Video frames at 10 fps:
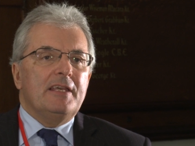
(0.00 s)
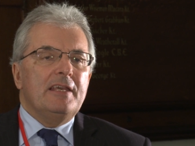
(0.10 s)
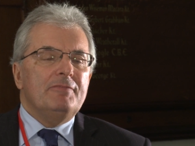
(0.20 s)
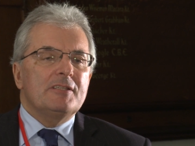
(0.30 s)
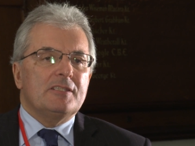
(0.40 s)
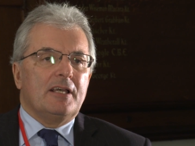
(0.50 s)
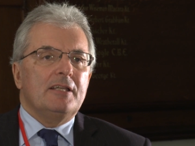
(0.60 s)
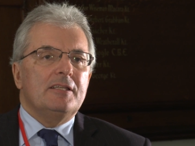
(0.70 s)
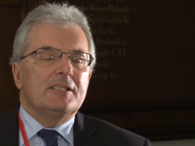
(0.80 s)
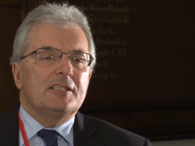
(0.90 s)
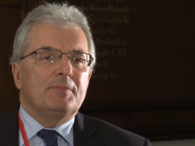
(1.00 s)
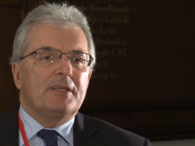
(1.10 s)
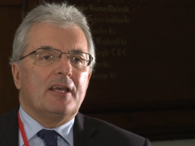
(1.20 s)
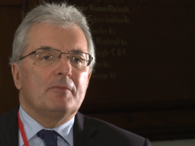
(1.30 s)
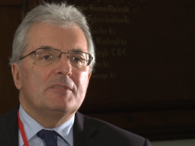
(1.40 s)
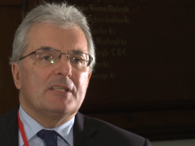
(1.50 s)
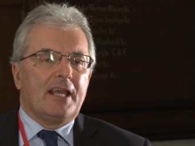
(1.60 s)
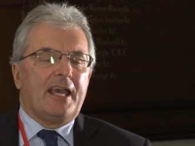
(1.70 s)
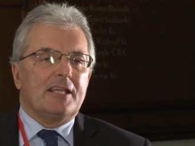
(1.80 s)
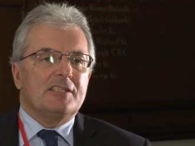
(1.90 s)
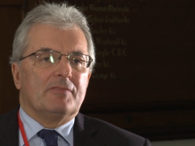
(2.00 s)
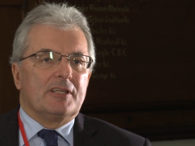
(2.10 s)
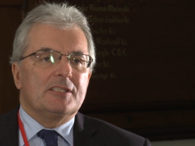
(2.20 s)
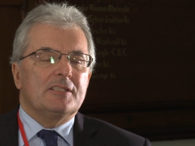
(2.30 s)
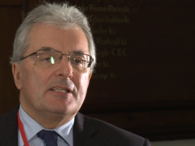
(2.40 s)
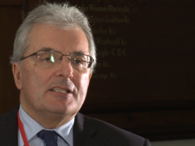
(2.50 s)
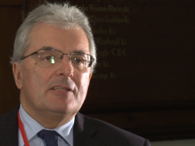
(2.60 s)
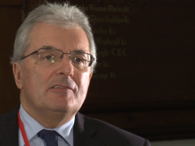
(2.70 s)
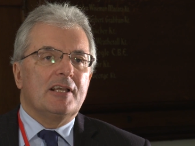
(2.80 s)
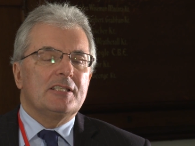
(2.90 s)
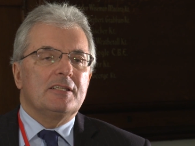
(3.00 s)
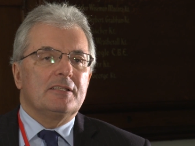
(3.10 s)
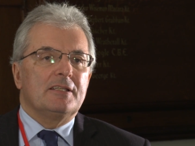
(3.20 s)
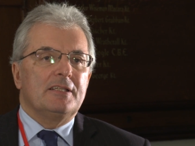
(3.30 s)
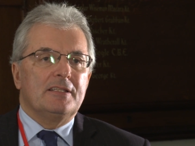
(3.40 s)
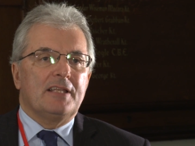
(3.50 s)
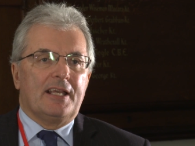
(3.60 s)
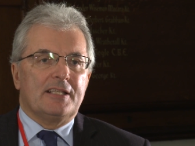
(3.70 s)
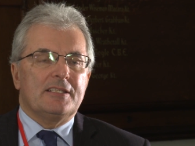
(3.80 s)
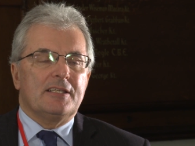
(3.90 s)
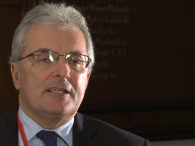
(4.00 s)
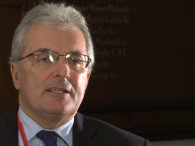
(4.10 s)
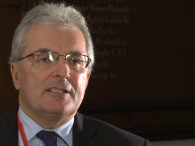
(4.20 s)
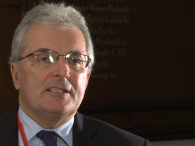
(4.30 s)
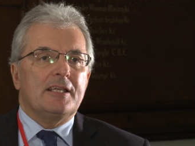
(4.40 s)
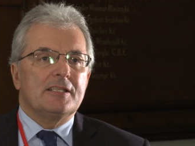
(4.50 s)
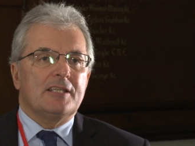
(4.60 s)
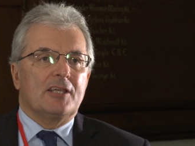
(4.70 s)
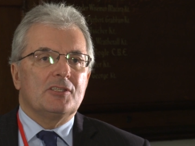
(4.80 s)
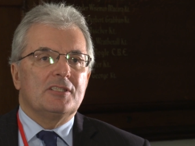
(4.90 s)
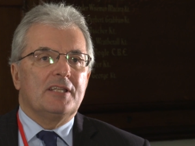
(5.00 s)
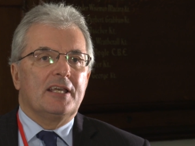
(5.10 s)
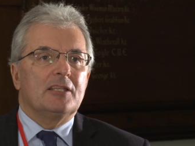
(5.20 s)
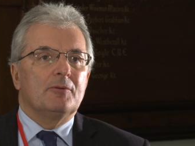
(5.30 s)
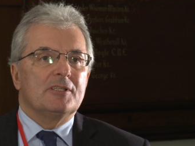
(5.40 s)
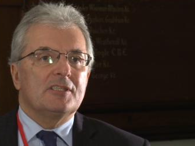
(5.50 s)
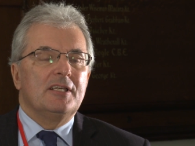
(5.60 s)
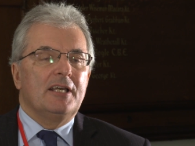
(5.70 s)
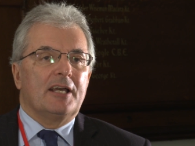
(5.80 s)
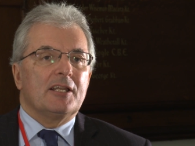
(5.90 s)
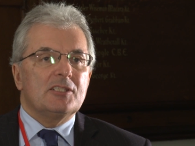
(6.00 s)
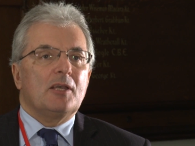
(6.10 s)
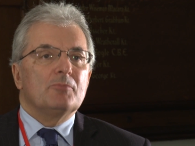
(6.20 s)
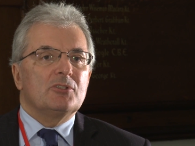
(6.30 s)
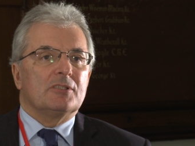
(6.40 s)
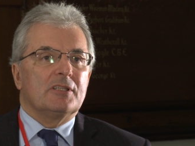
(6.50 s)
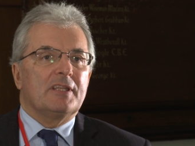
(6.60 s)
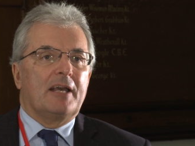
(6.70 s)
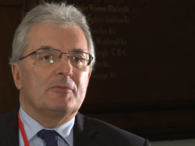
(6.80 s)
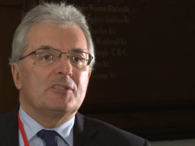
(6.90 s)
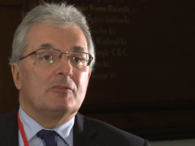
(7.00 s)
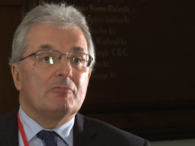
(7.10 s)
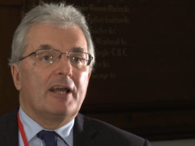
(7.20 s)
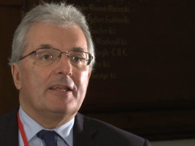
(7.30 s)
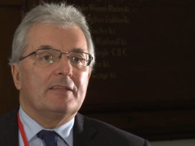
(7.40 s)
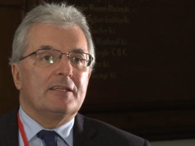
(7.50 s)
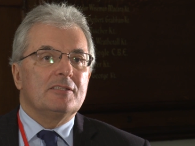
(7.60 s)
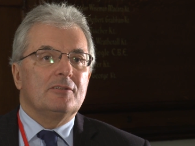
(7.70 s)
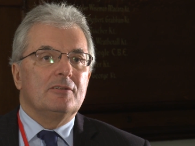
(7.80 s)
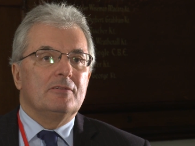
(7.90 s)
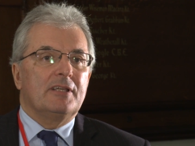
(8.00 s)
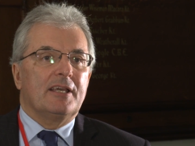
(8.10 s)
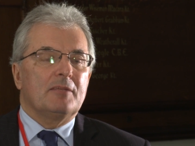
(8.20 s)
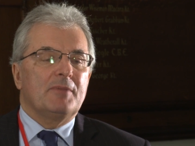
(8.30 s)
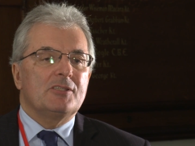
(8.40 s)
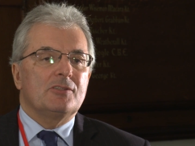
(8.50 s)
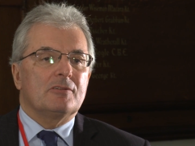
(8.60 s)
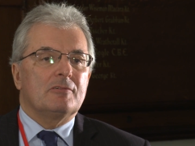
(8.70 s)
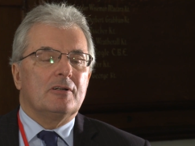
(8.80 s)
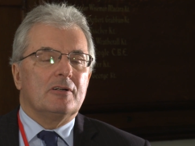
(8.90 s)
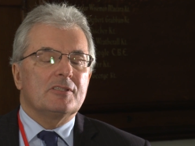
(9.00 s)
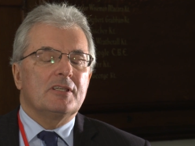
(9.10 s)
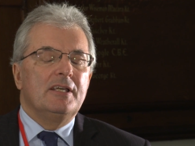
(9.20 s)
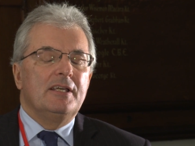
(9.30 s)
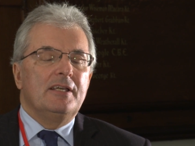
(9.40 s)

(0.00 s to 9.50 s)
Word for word: if a scientist becomes an activist, and it's interesting that in that uh, second session today there was an assumption that that was the right thing to do to get the message across.